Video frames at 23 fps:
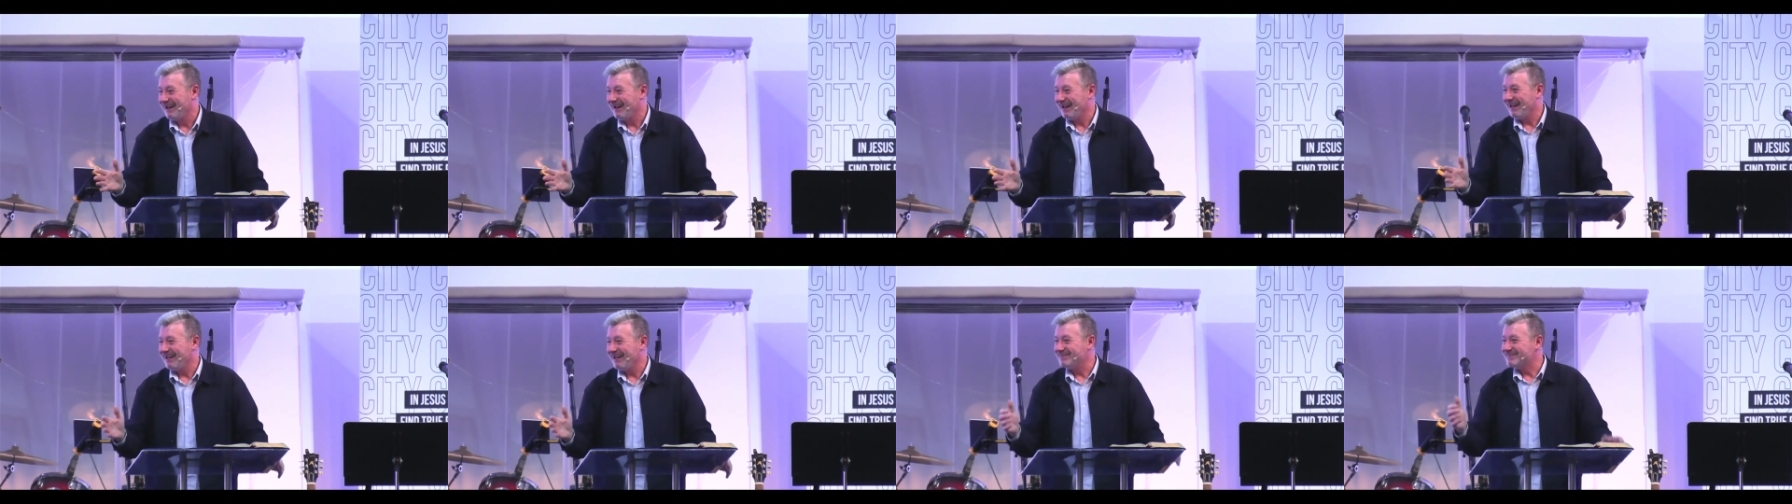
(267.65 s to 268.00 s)

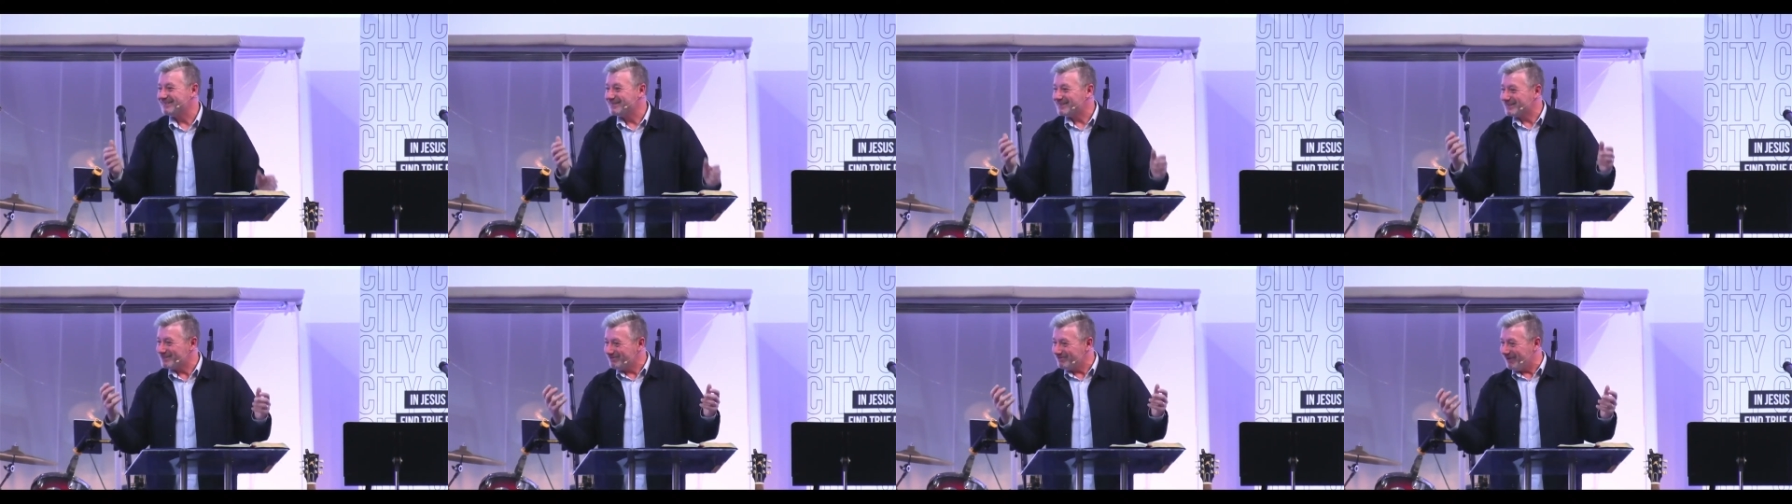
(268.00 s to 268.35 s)
in
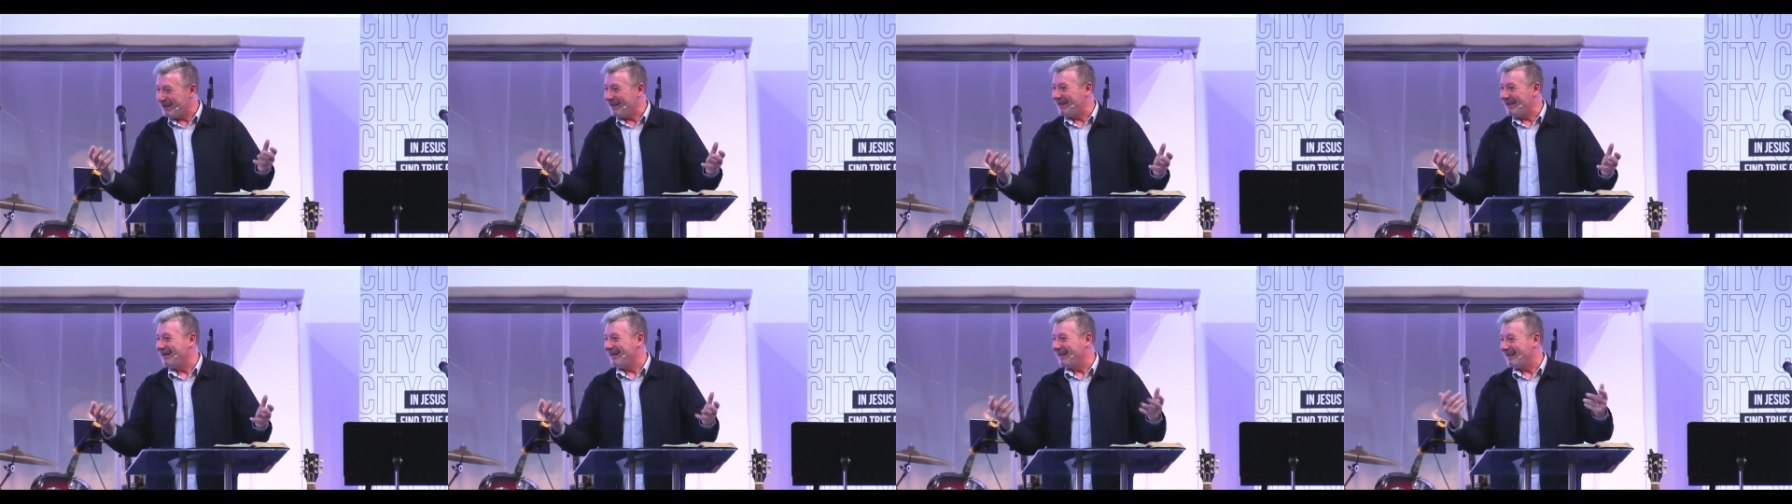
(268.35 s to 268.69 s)

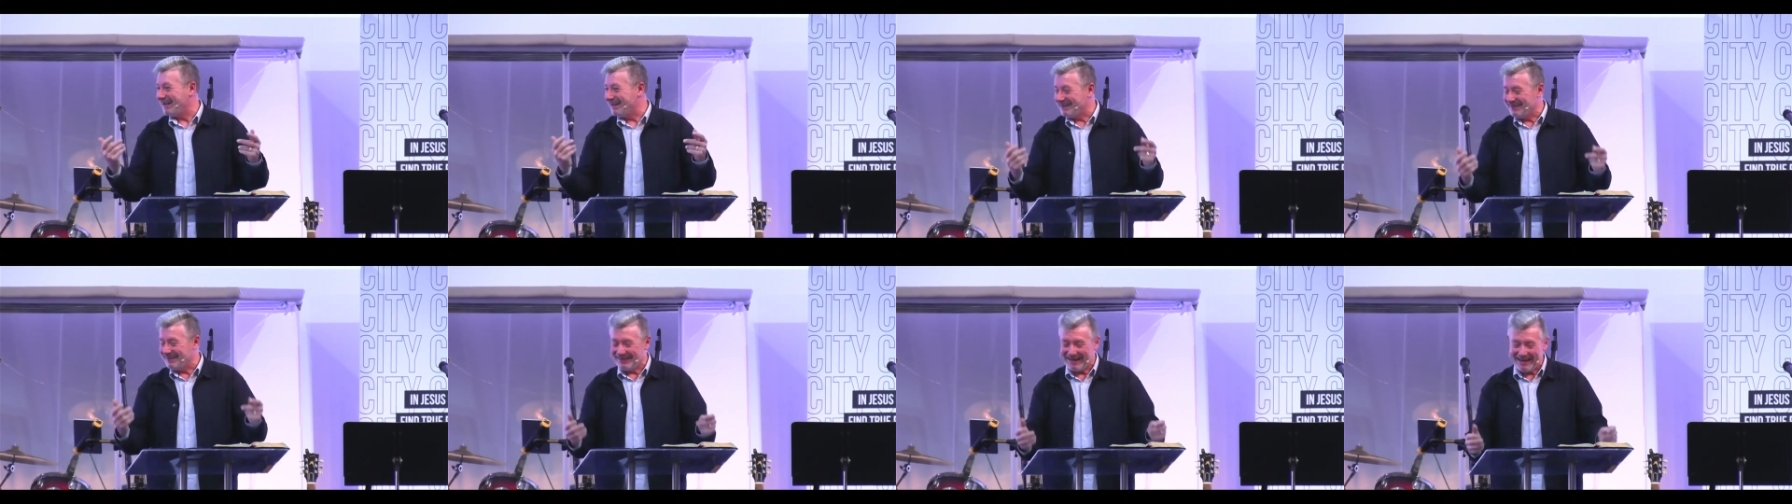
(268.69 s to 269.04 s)
smiling
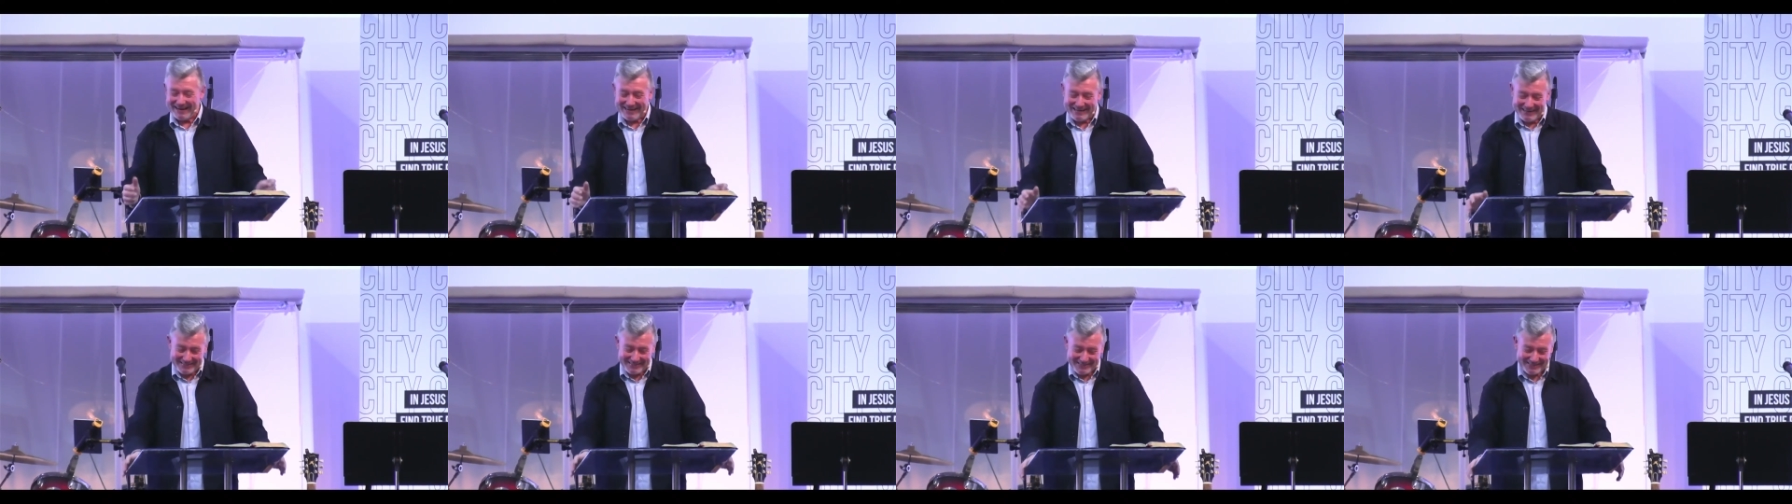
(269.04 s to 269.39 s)
and,
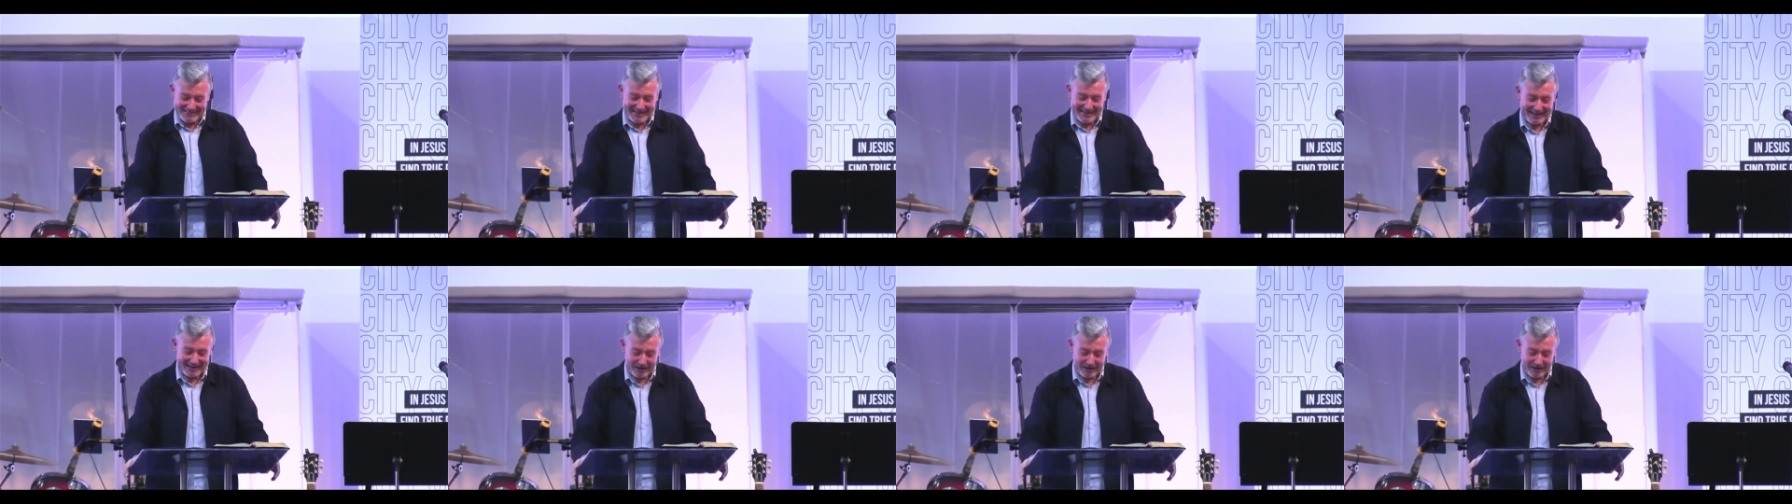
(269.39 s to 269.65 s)
and listening.